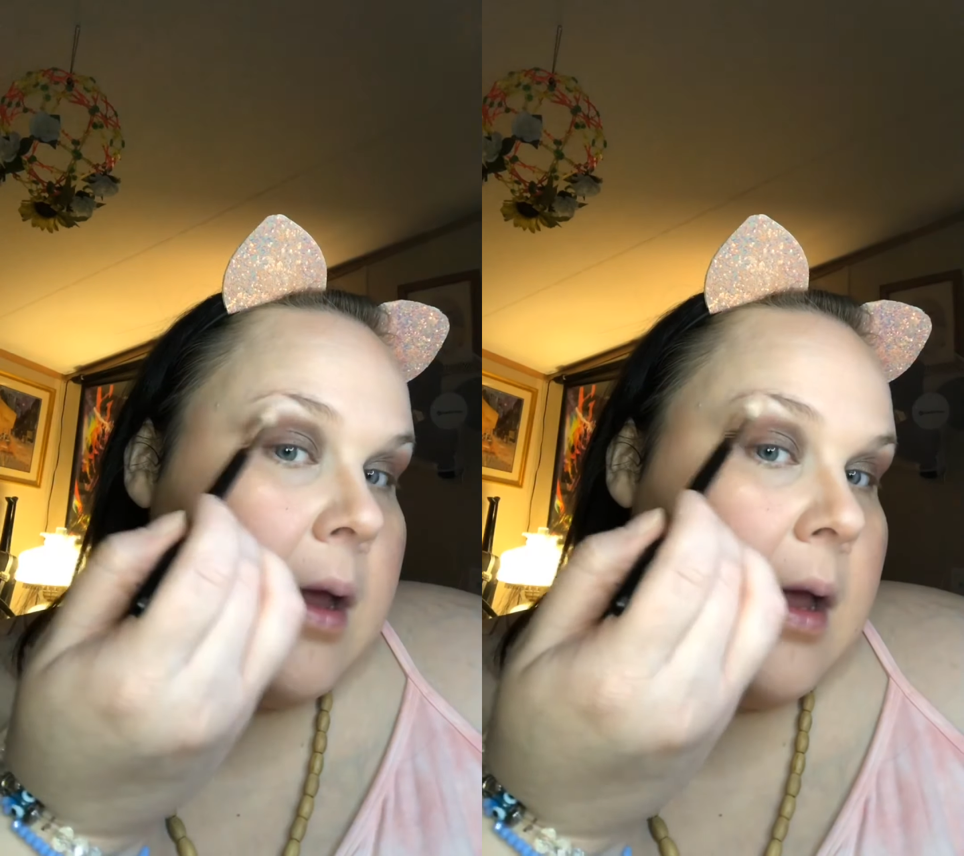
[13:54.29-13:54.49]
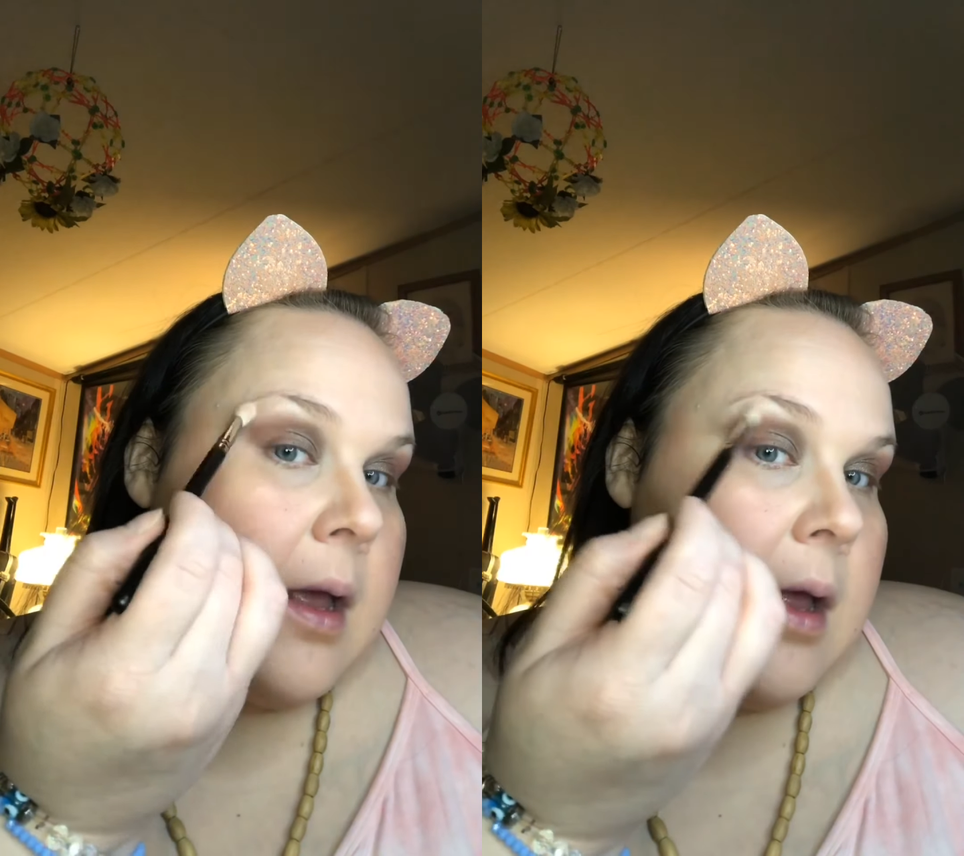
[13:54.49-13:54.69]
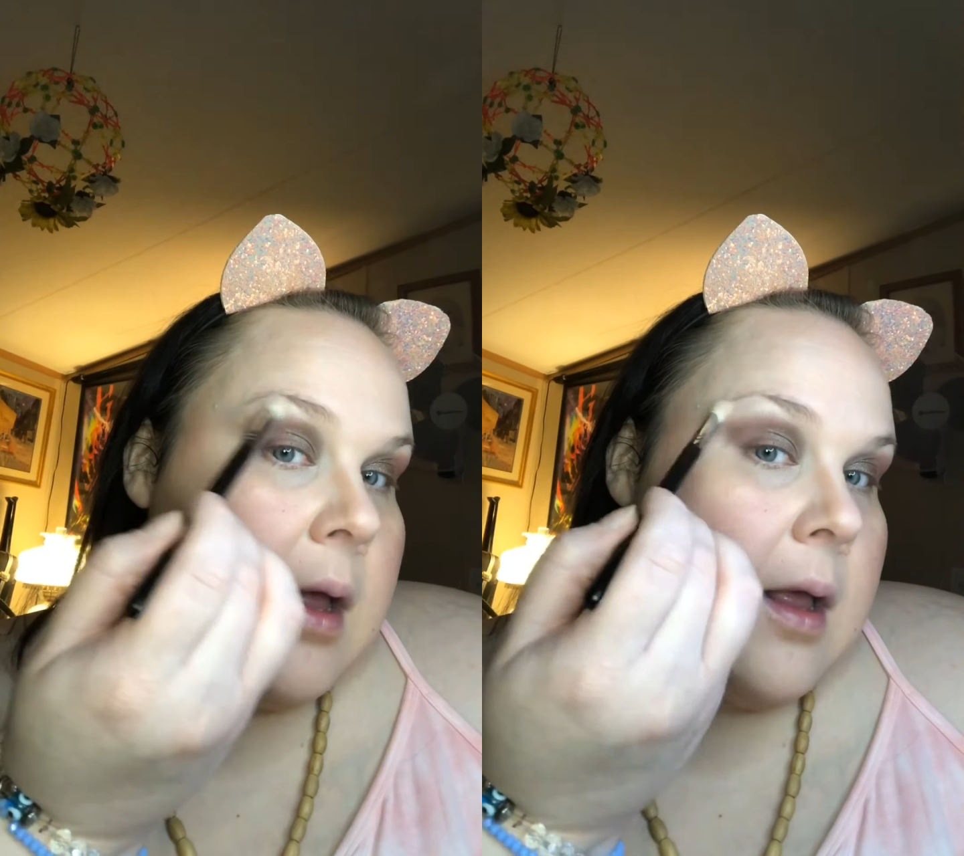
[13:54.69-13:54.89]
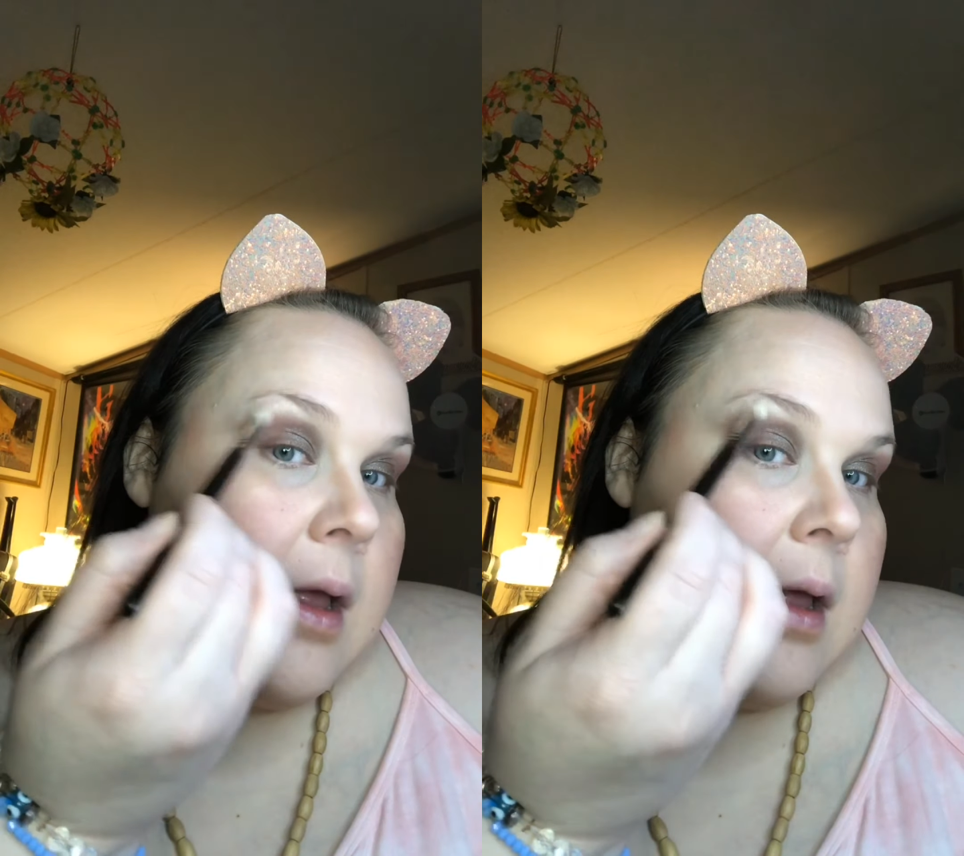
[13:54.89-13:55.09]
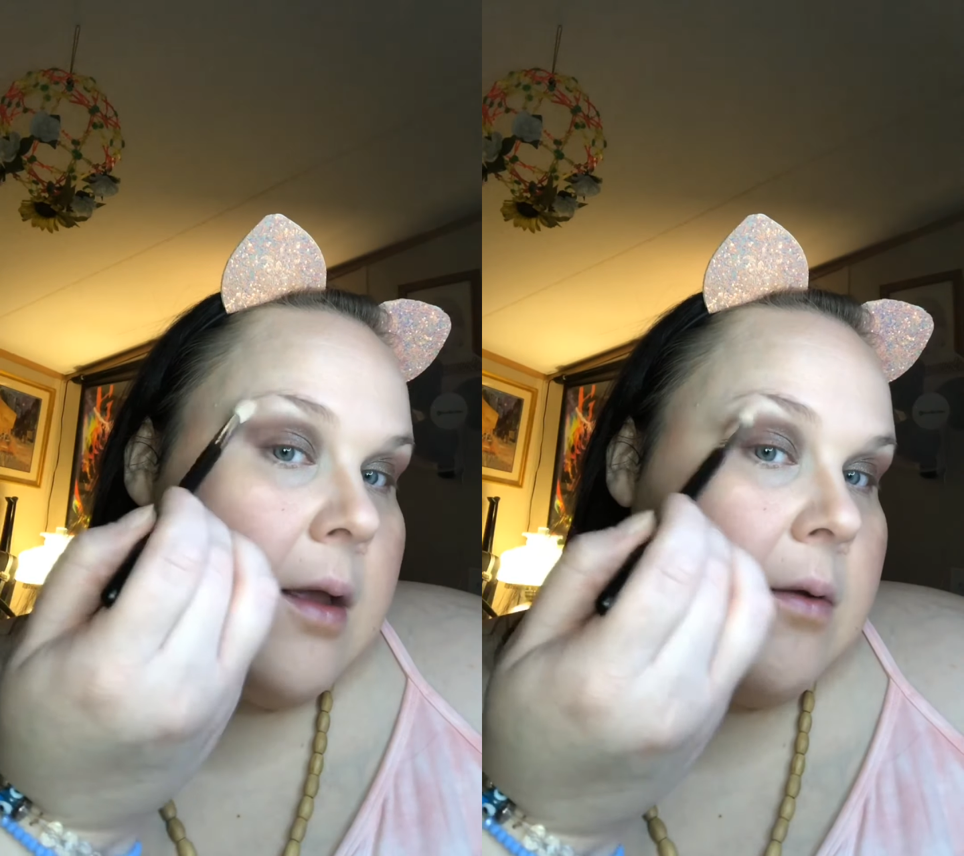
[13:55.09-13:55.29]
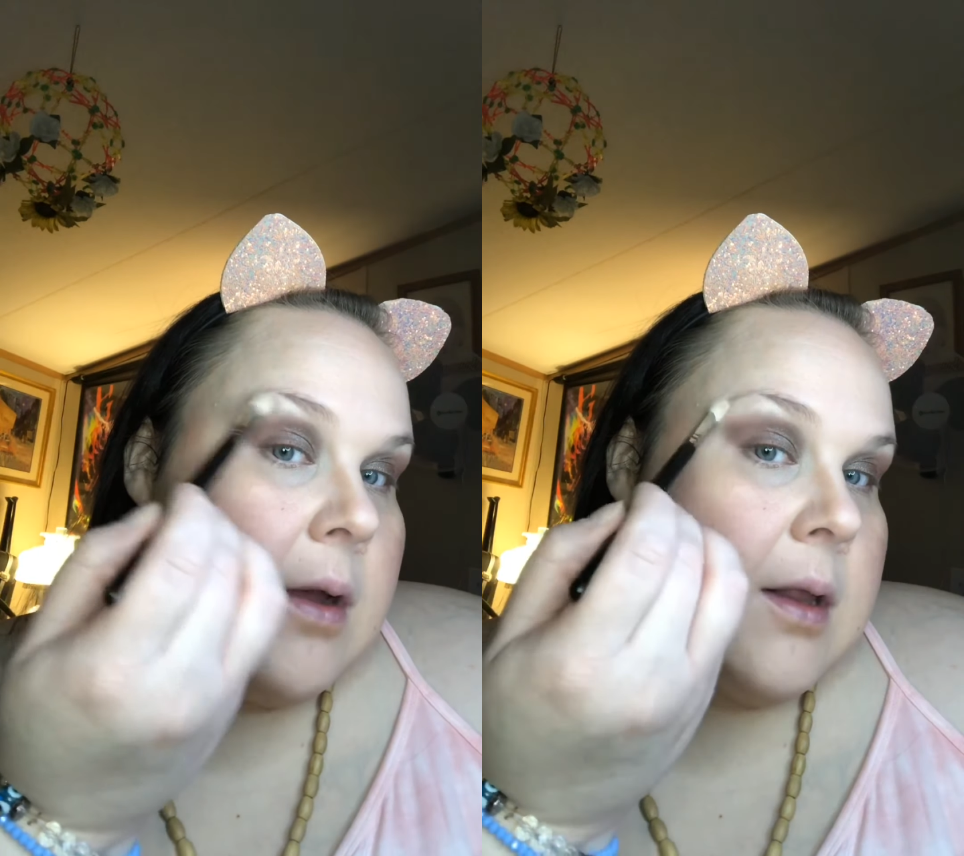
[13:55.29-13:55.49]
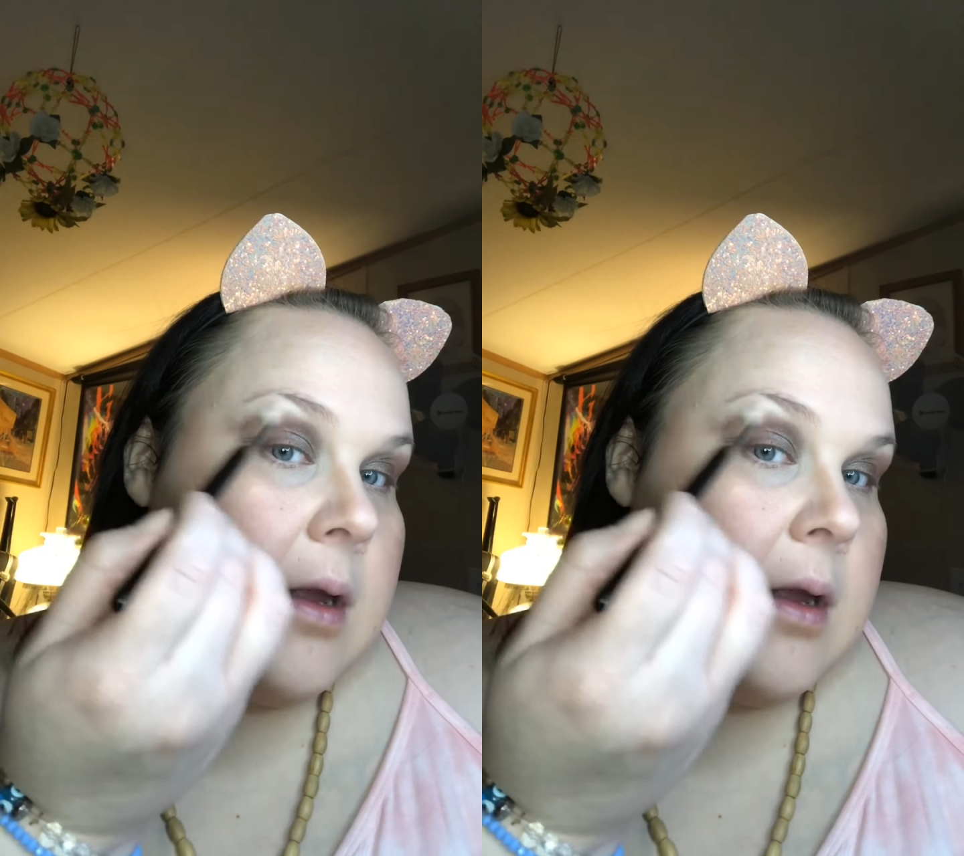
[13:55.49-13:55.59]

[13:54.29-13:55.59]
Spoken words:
eye right there.